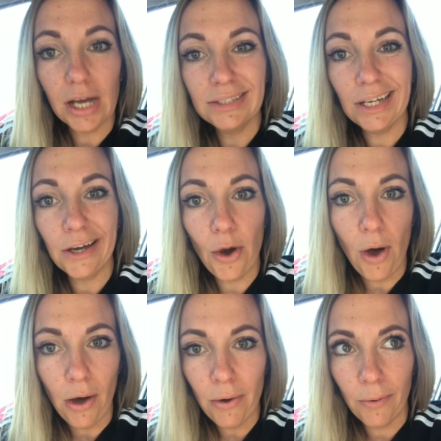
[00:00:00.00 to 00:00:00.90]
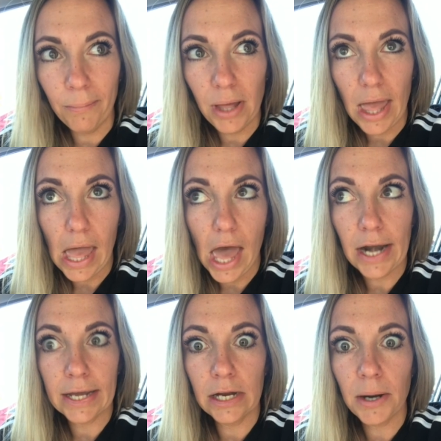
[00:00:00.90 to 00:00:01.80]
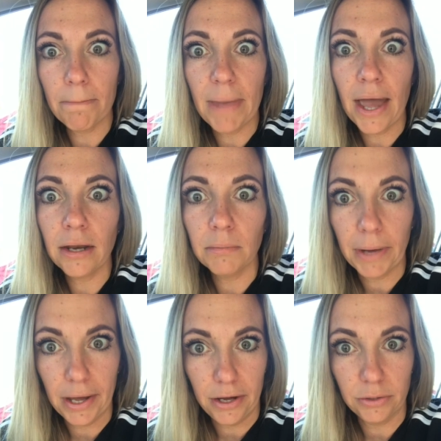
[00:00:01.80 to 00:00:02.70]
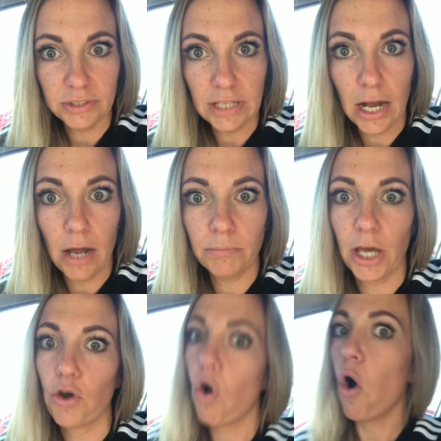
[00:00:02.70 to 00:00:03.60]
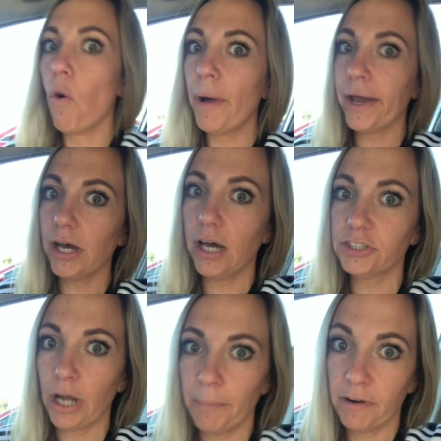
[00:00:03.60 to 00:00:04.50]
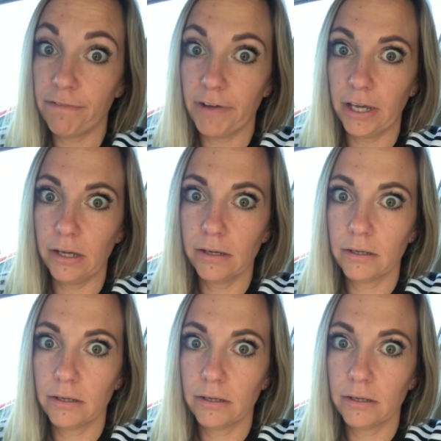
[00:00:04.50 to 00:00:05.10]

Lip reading: because I go home and I hear a man in my house, and I'm like, oh my gosh, I'm gonna fight.